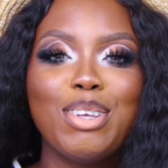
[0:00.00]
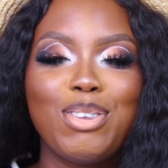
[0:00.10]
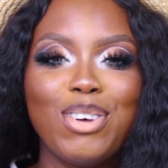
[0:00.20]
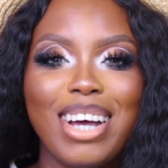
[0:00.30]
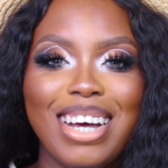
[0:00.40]

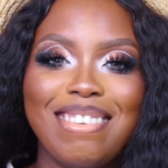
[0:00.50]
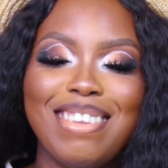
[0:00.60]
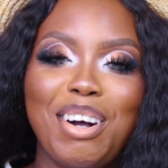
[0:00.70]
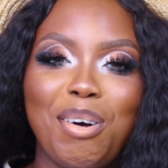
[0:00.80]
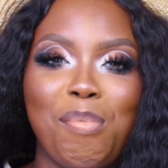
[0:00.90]
So guys,
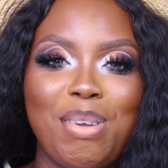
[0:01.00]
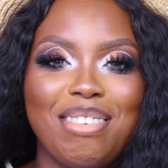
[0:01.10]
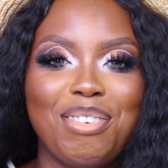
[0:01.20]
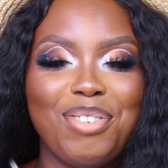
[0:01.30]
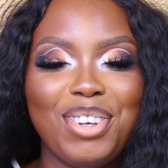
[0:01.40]
that
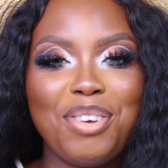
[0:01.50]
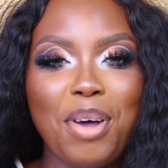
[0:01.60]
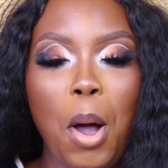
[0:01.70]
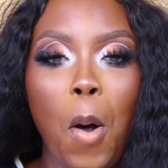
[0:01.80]
completes the video.